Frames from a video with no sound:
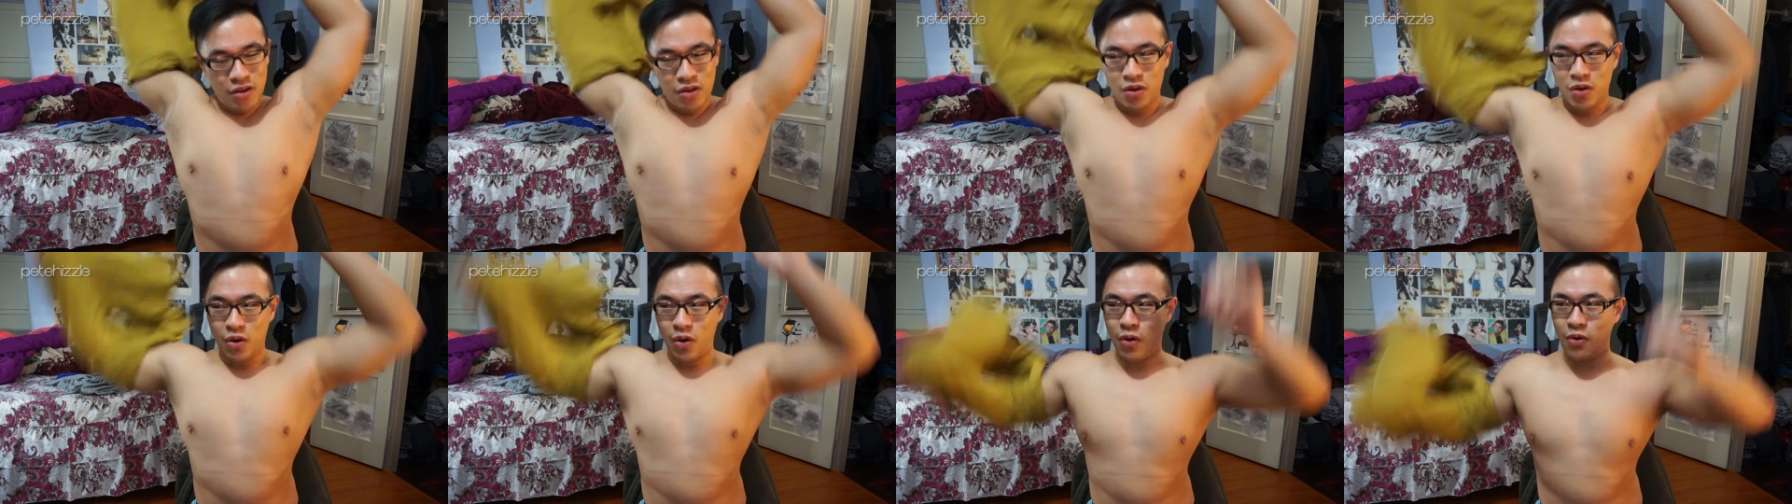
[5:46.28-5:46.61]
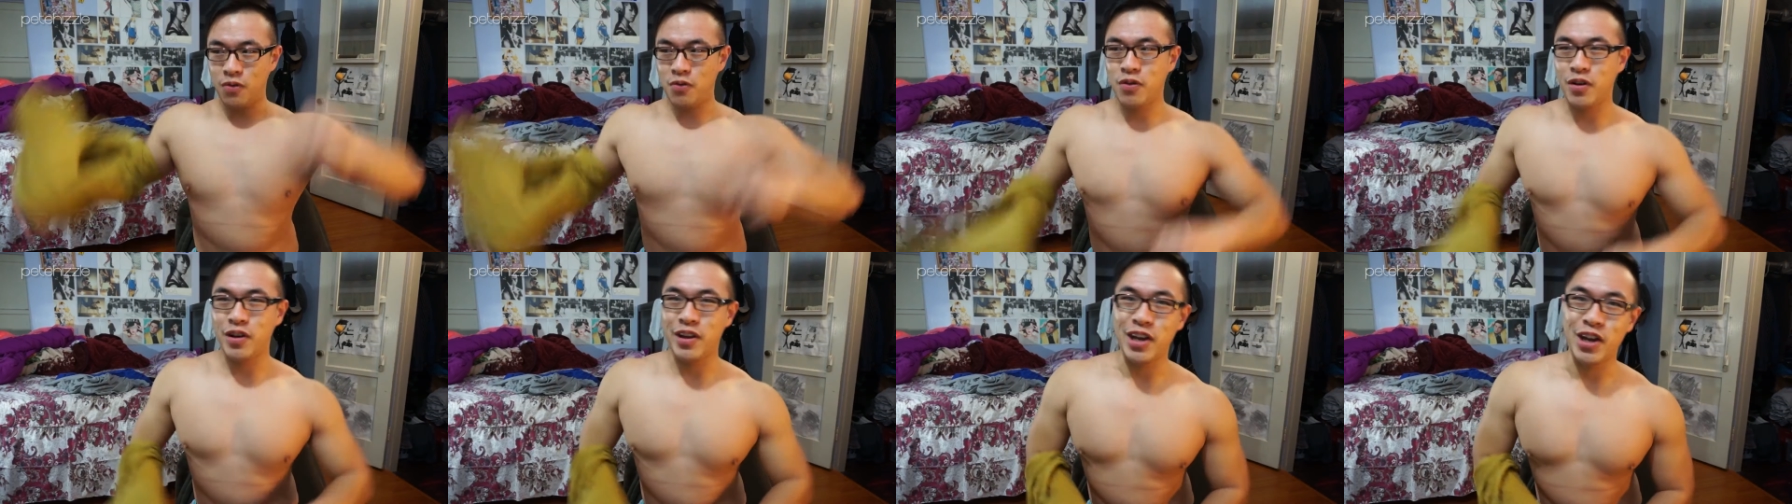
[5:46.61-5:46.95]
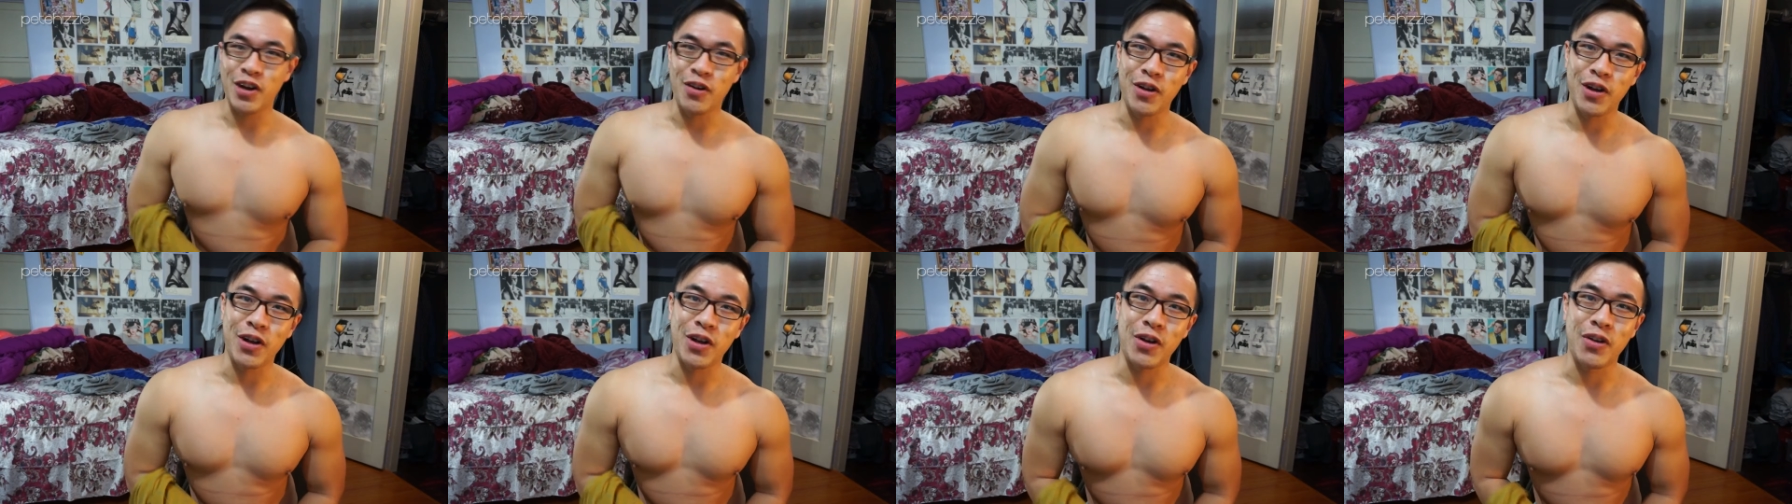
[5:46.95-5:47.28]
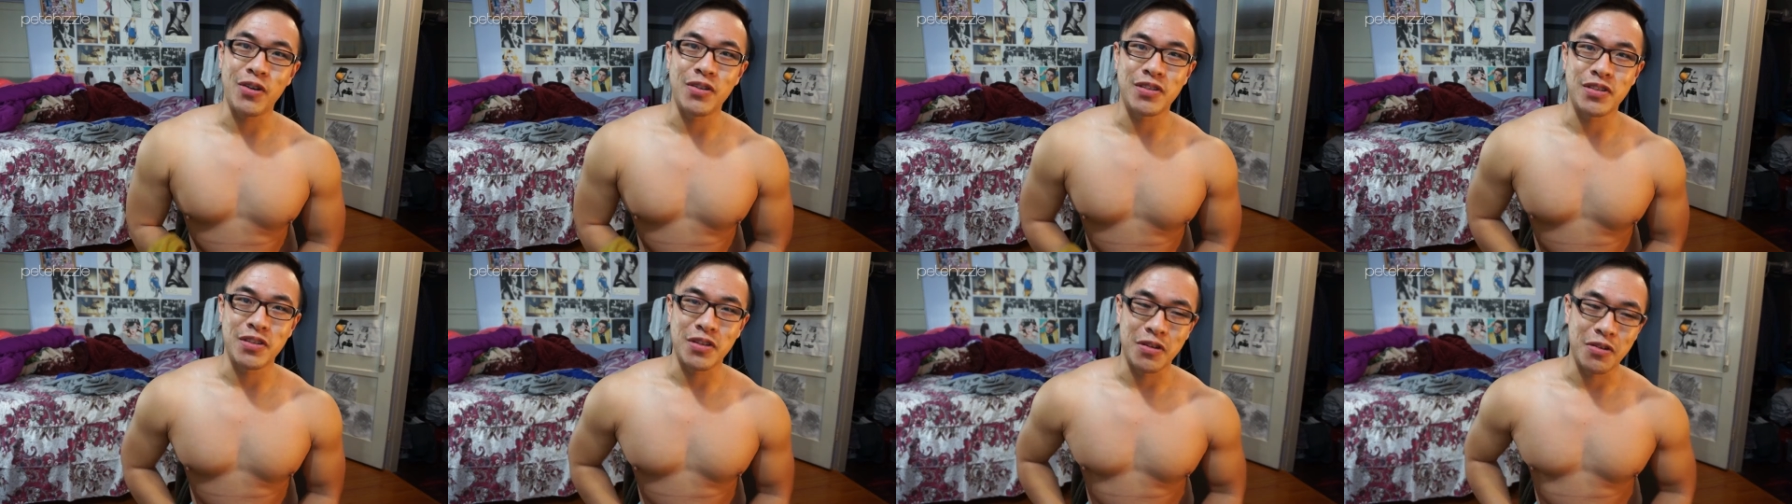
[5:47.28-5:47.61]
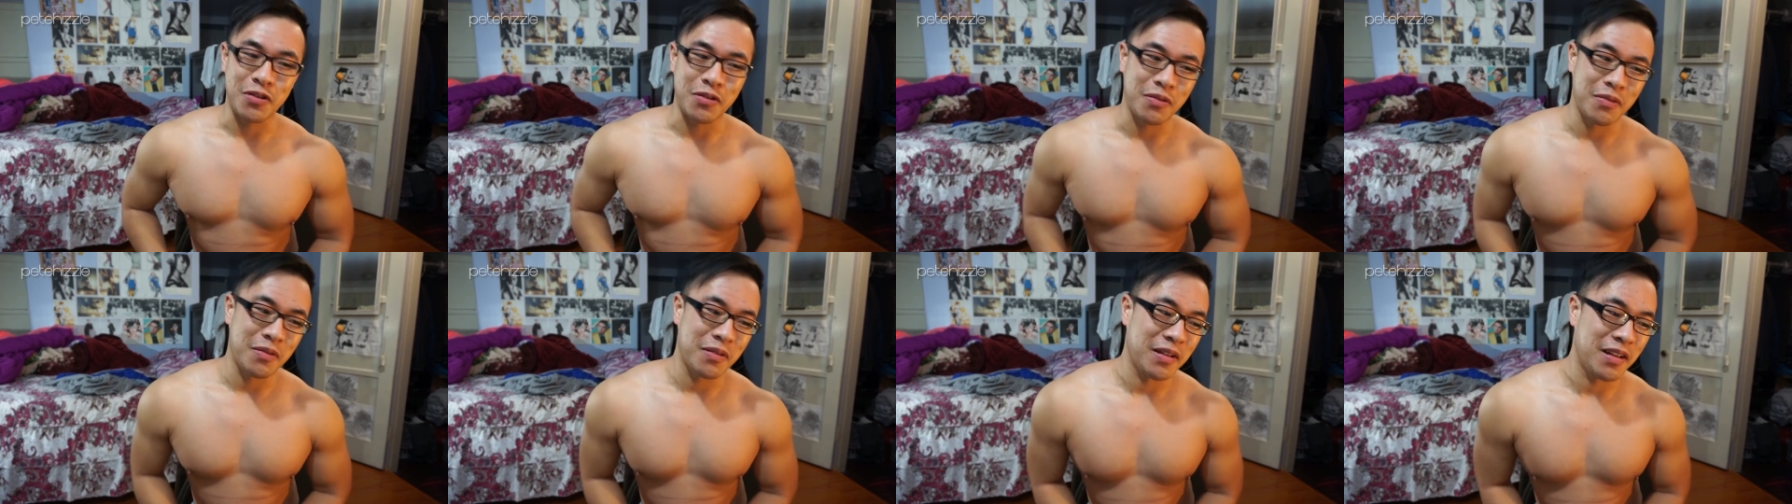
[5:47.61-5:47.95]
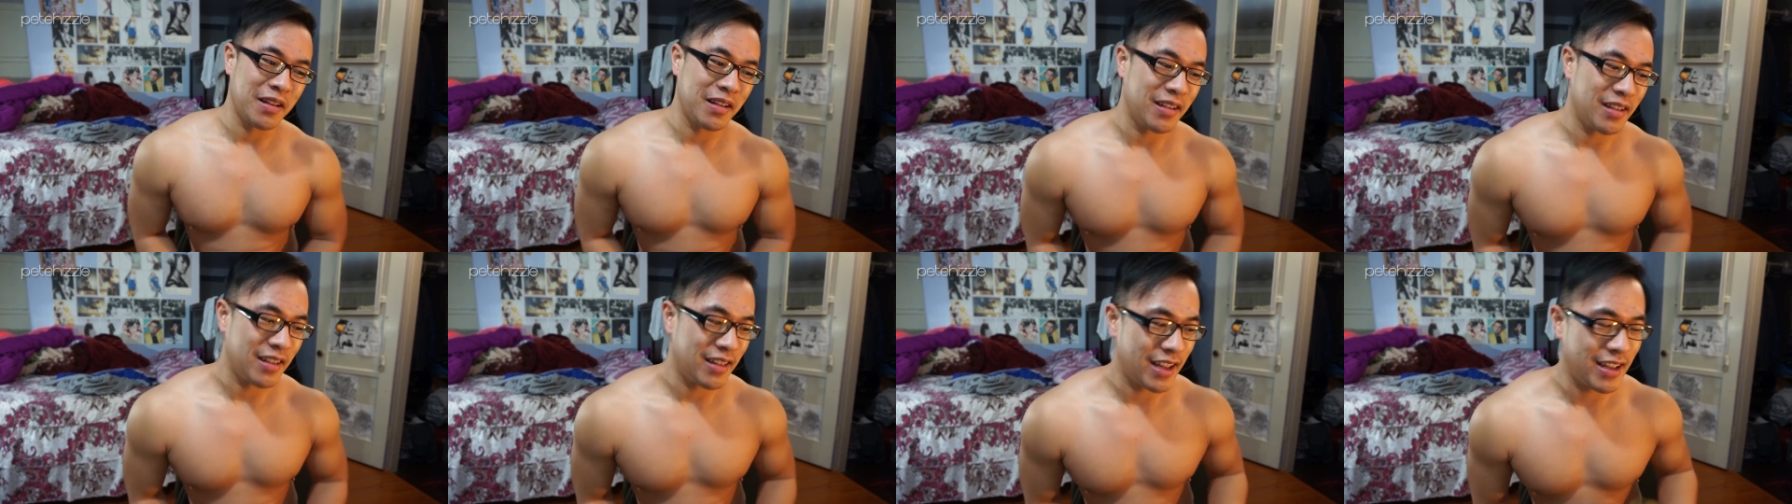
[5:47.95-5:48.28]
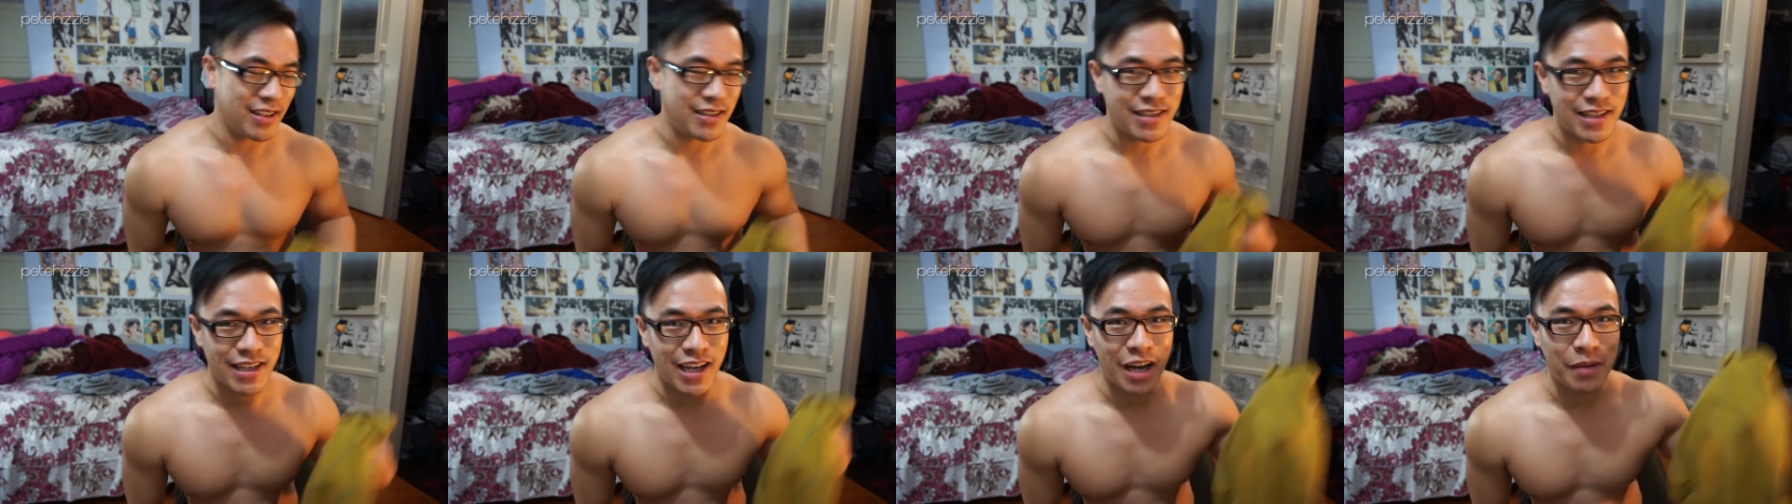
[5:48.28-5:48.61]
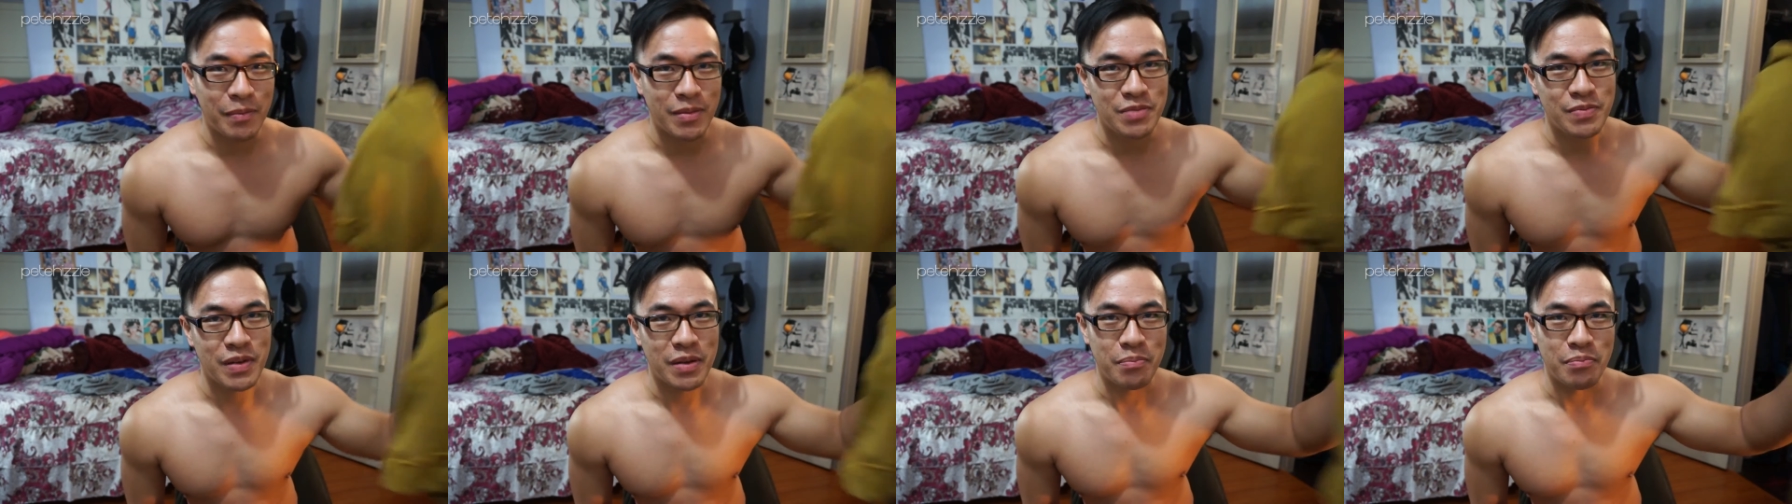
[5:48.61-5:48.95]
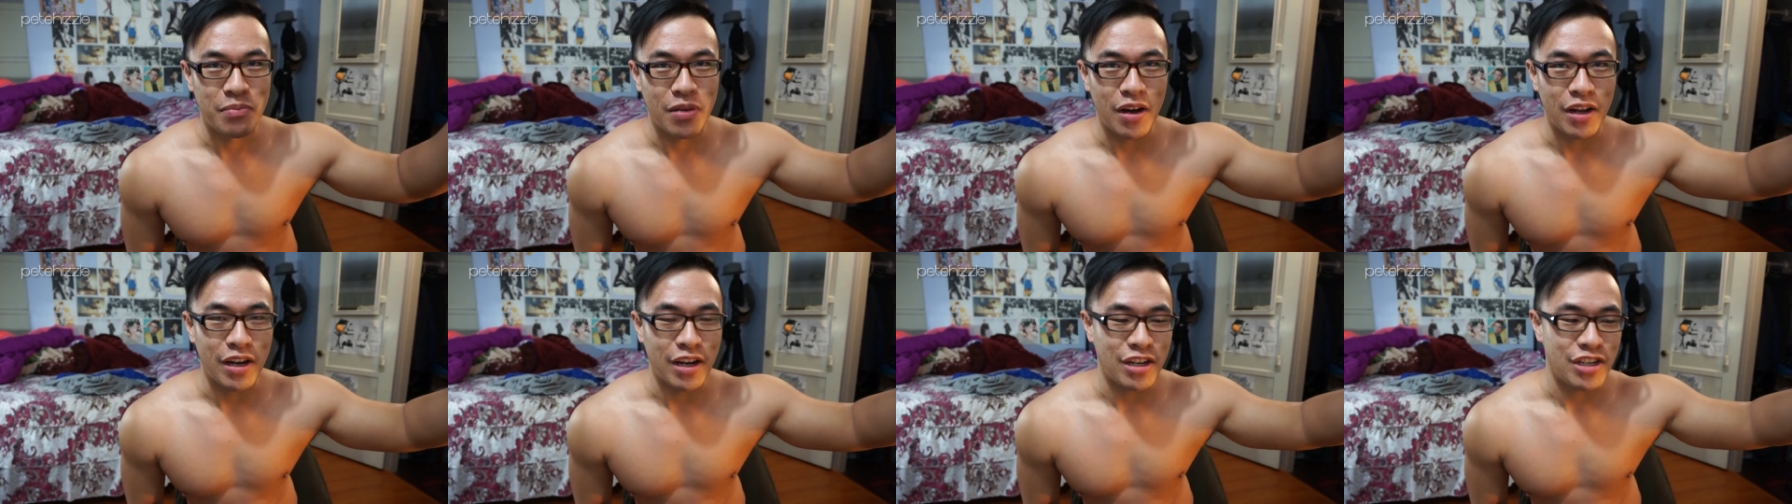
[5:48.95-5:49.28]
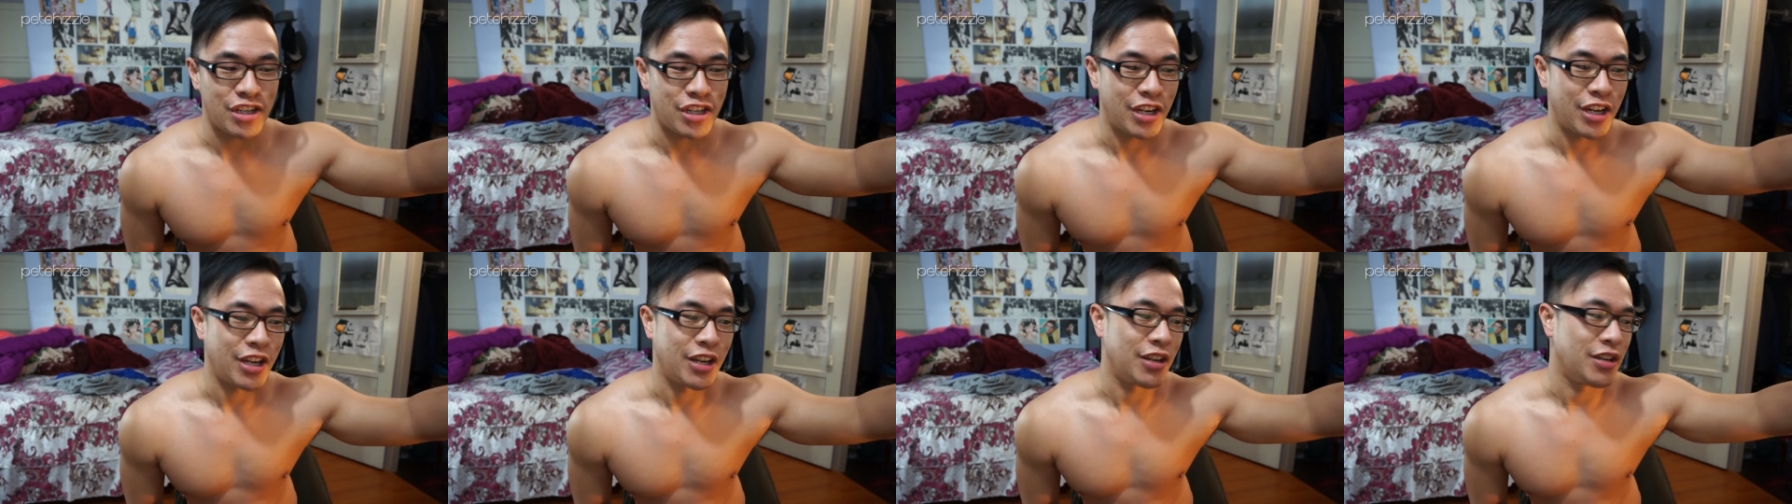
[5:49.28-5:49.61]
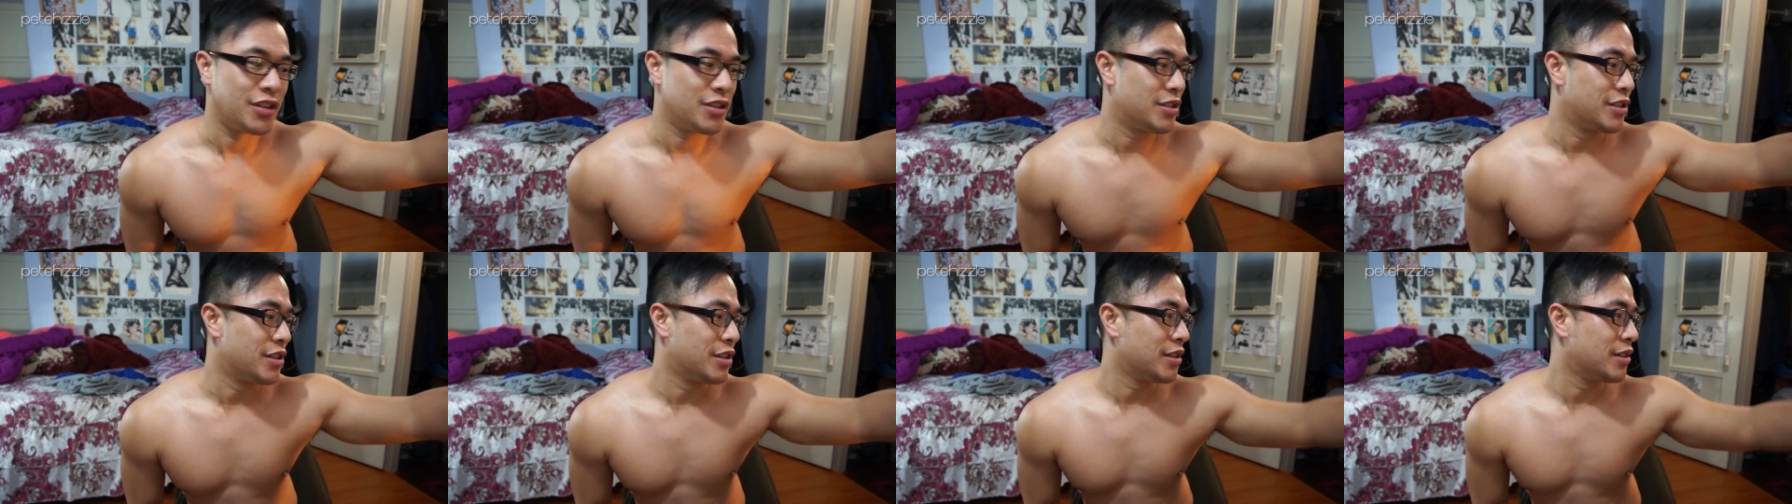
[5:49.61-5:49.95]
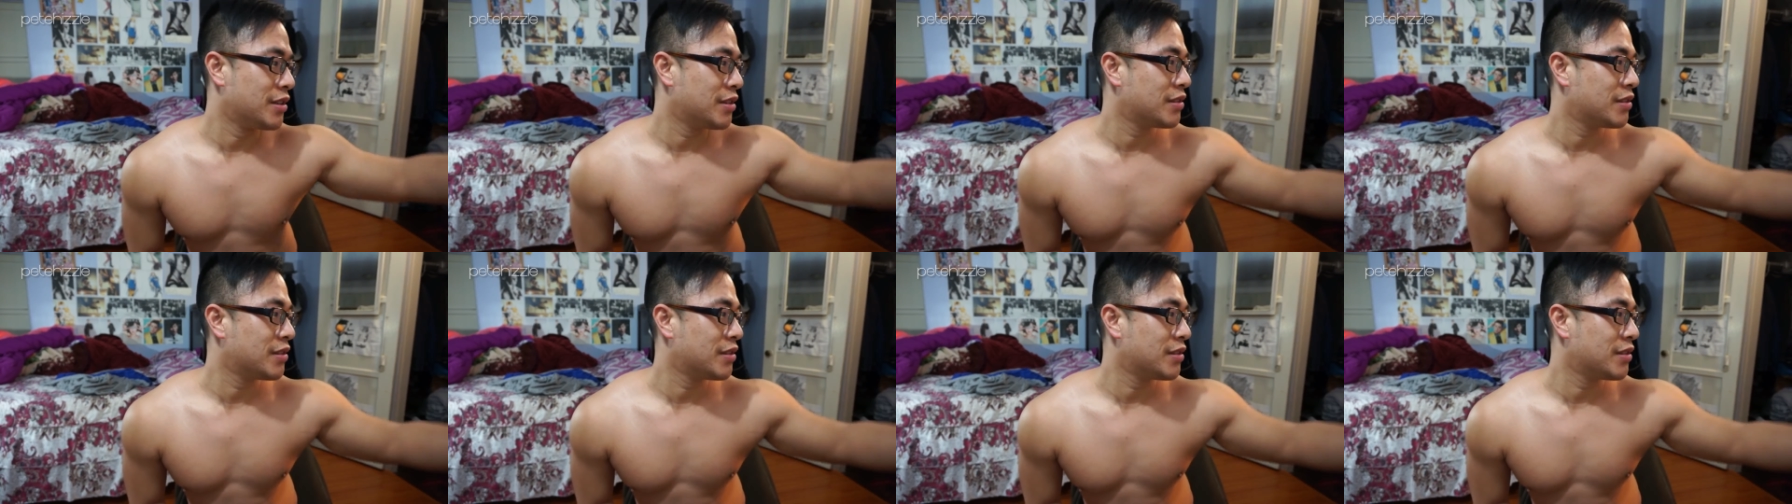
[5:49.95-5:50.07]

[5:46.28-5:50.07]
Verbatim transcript: over a year ago. So let's see how much my body changed